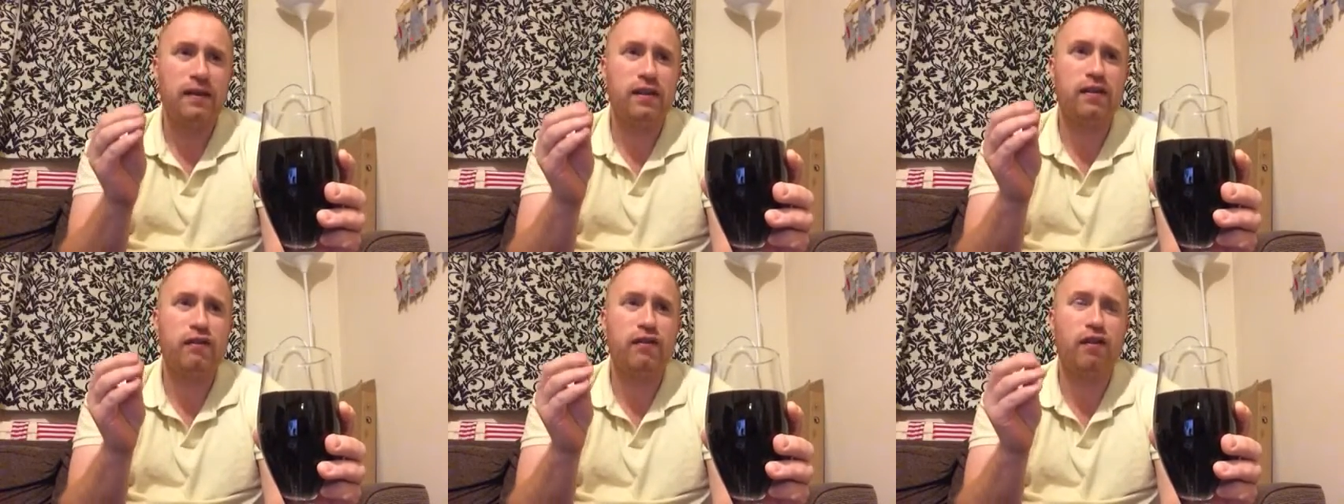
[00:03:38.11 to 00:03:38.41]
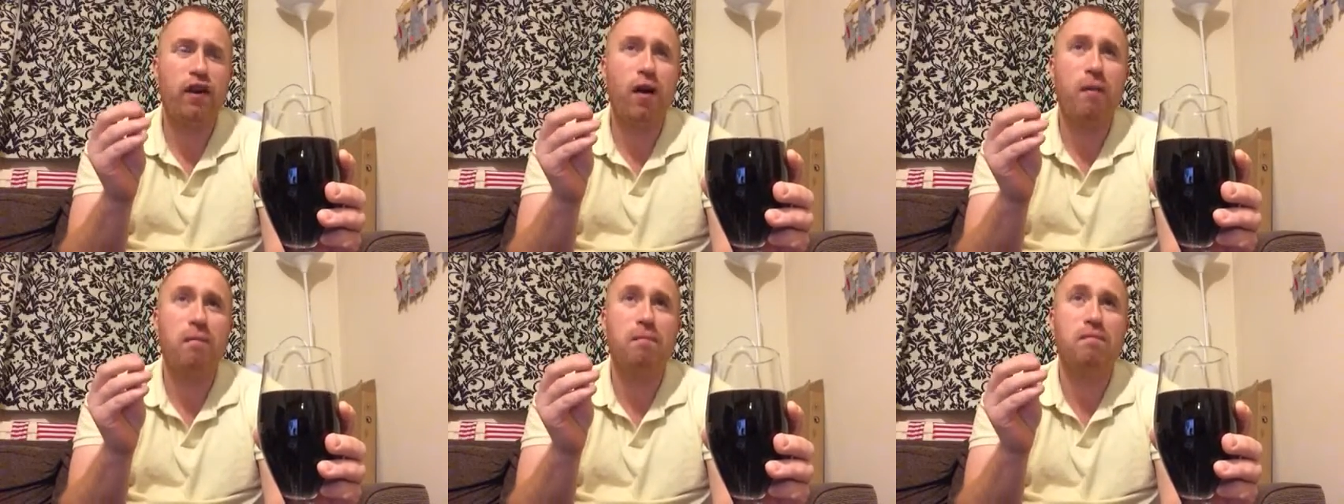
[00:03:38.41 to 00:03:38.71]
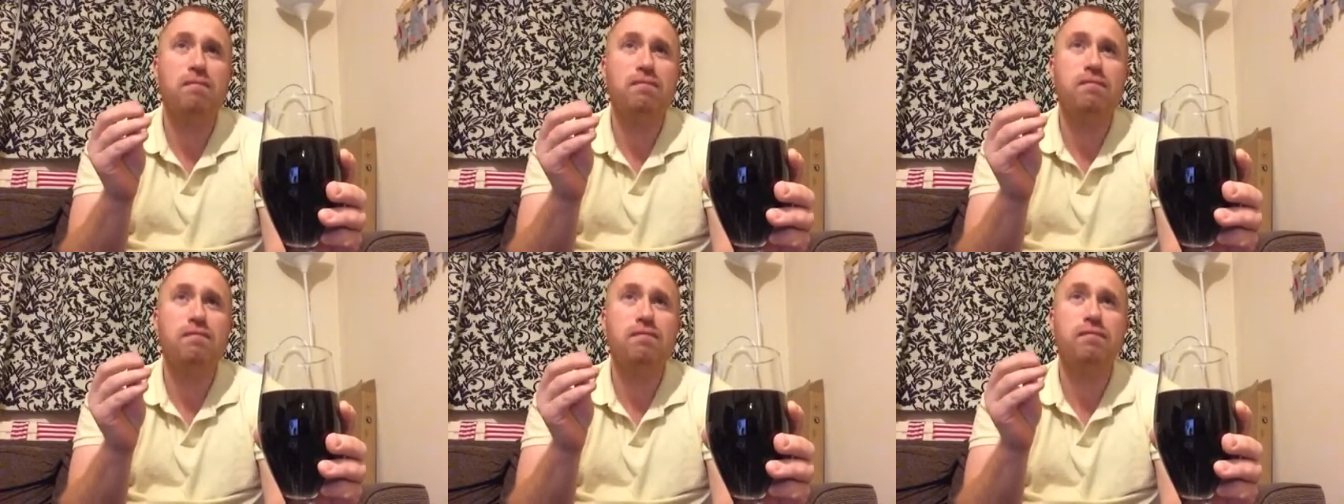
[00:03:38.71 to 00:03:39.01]
You've got
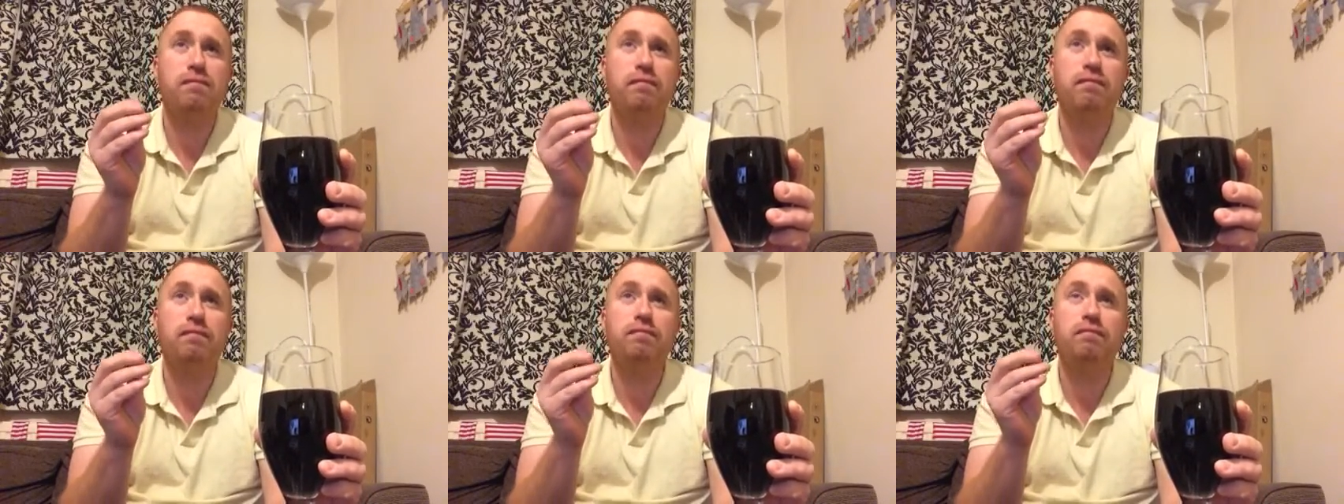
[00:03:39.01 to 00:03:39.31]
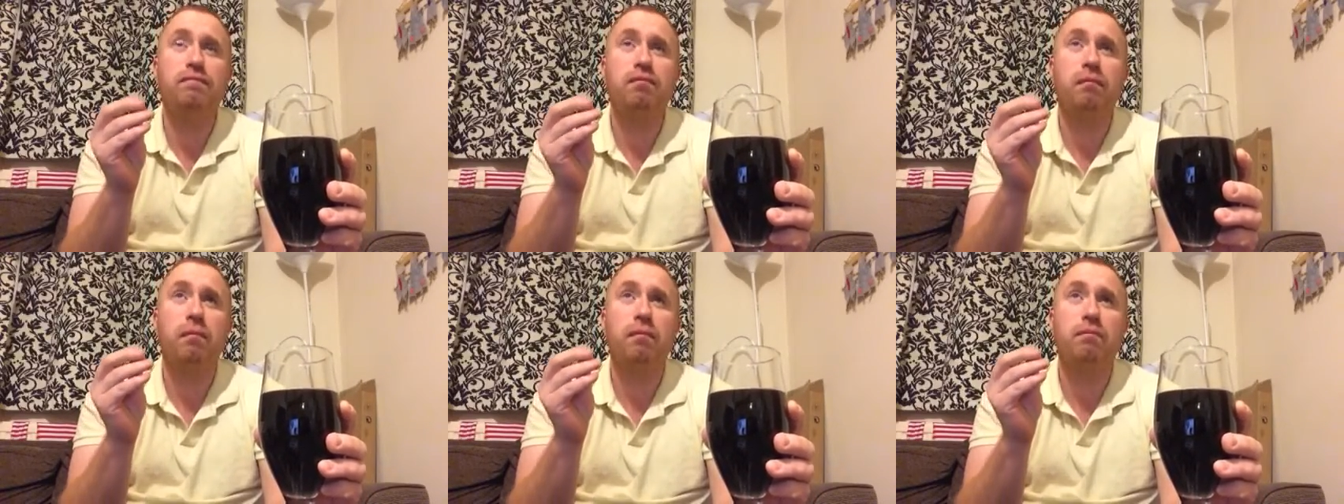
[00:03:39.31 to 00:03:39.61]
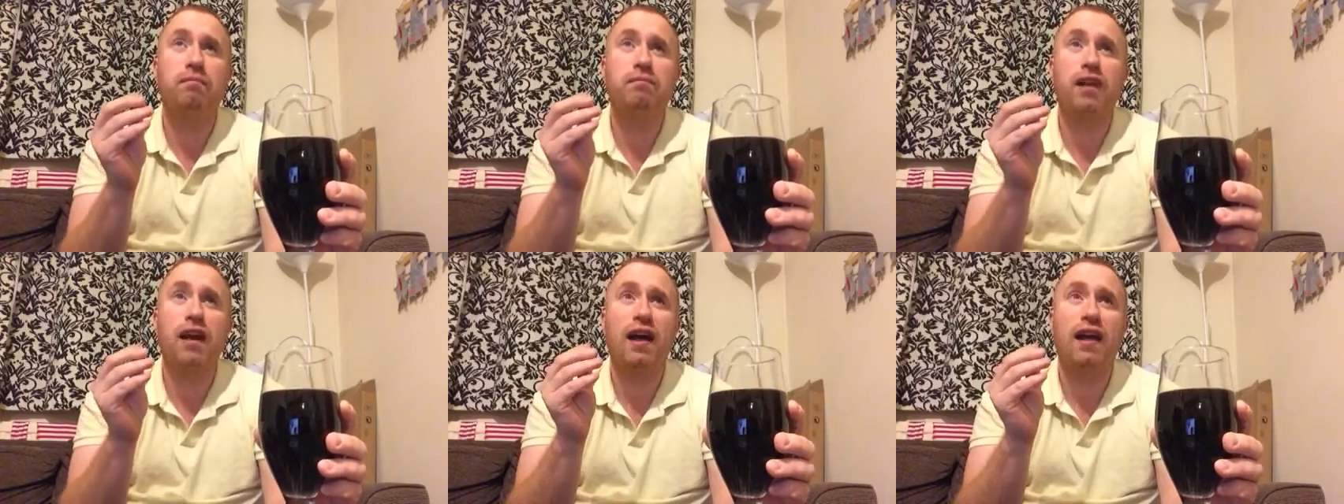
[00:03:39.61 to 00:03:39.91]

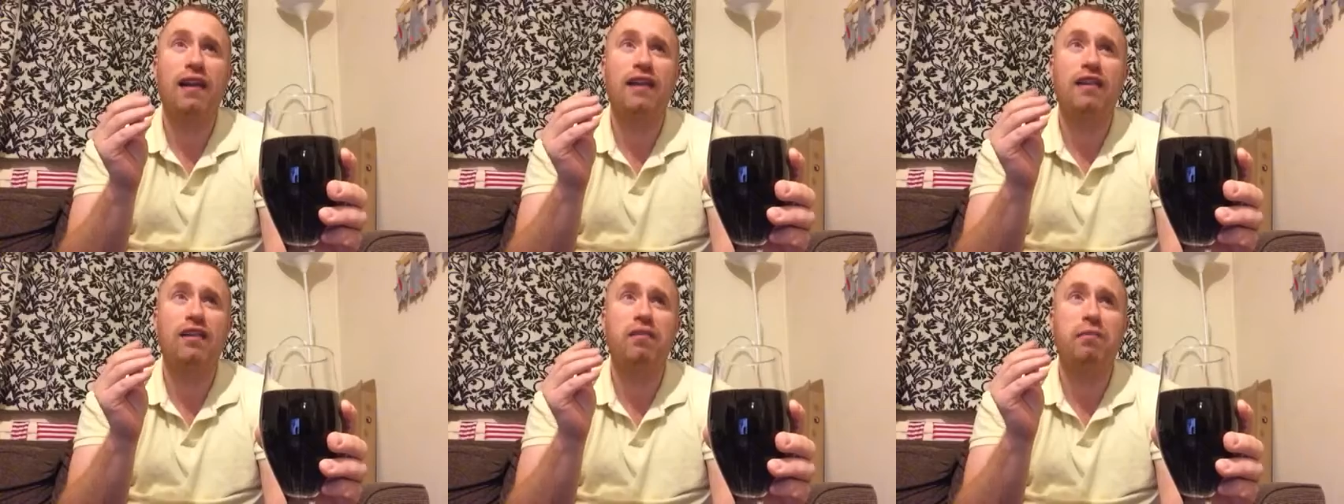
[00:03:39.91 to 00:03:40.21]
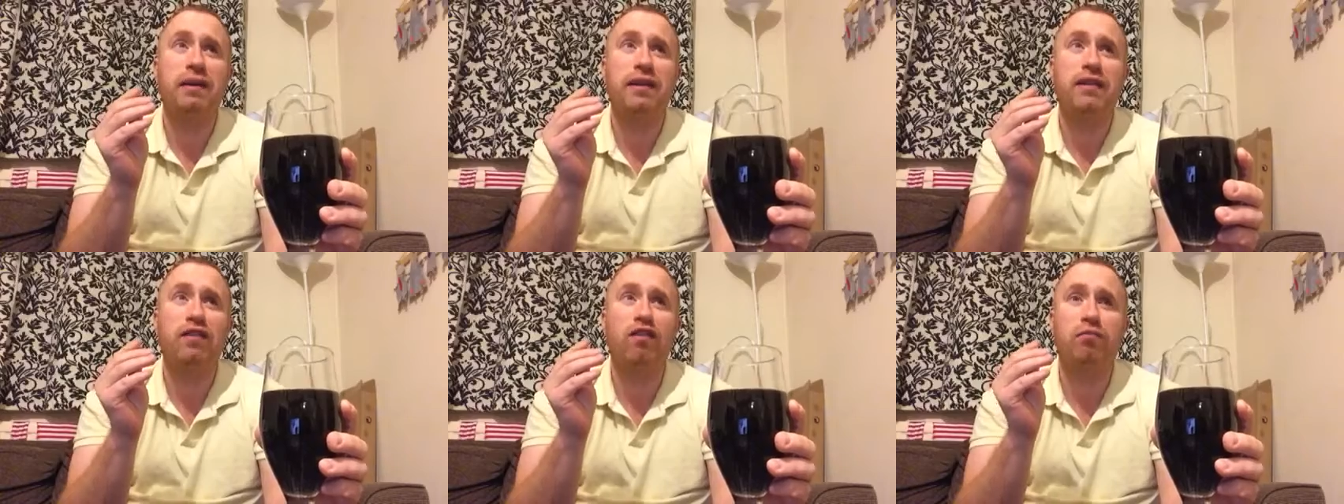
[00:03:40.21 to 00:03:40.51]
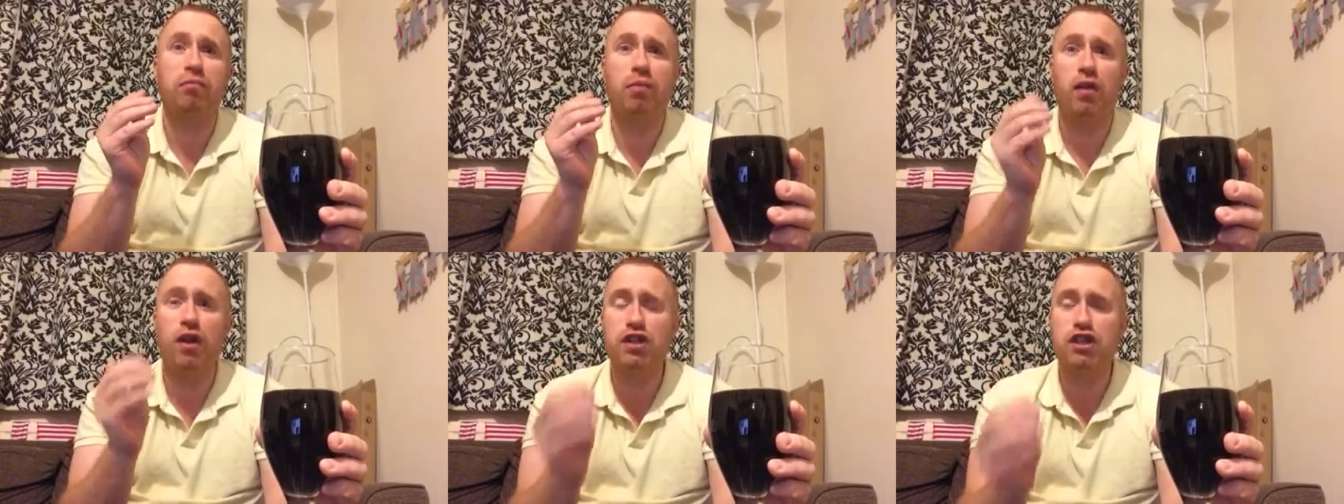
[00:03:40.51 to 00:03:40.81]
a little bit
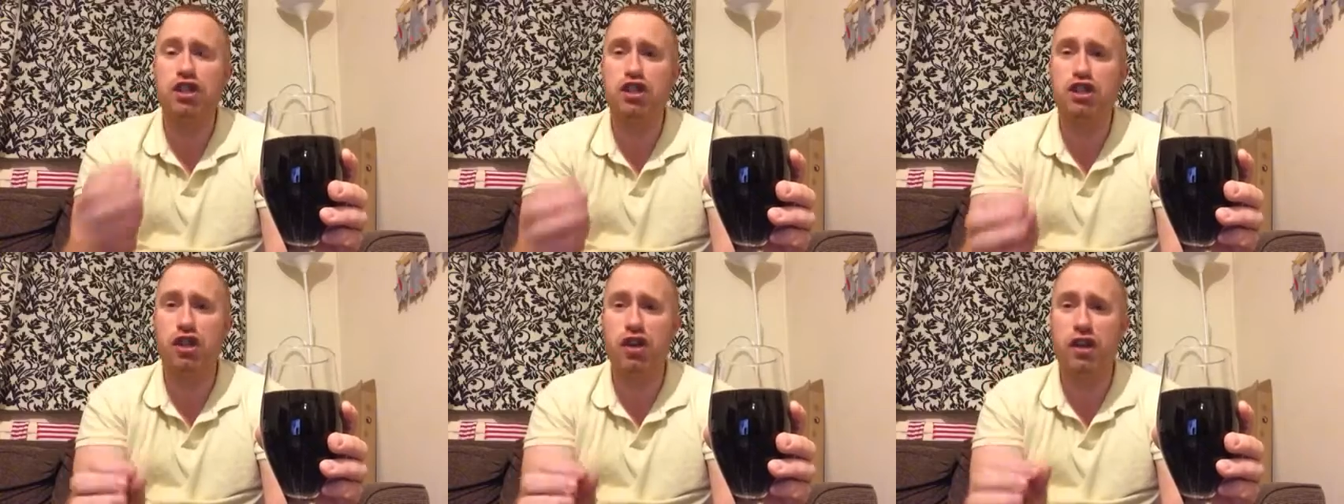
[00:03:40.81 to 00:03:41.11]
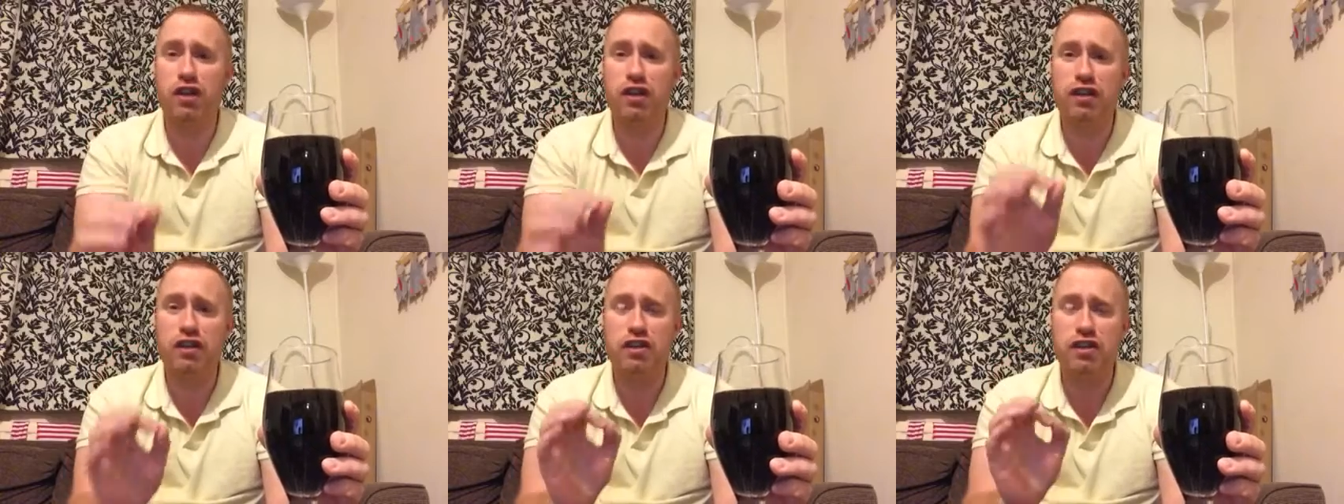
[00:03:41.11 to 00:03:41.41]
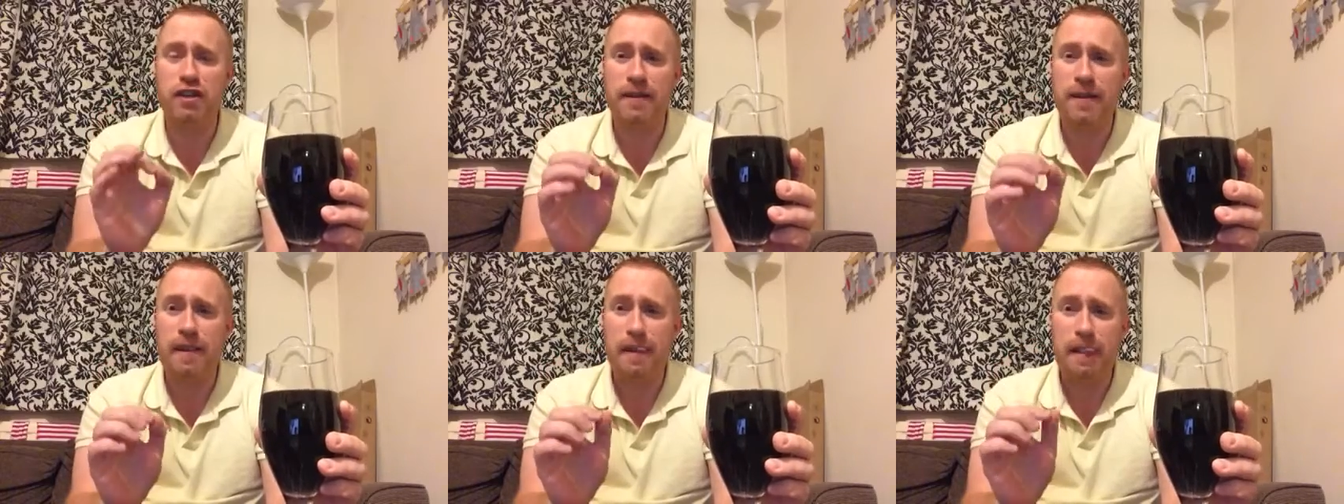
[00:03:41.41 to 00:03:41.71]
of brown sugar, and
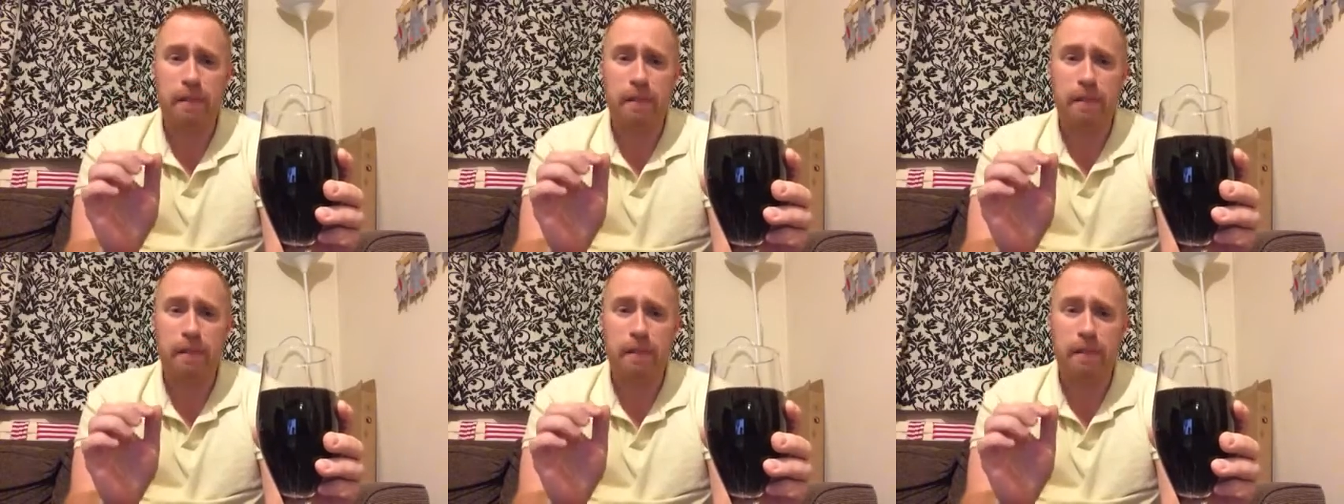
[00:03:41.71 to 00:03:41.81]
there's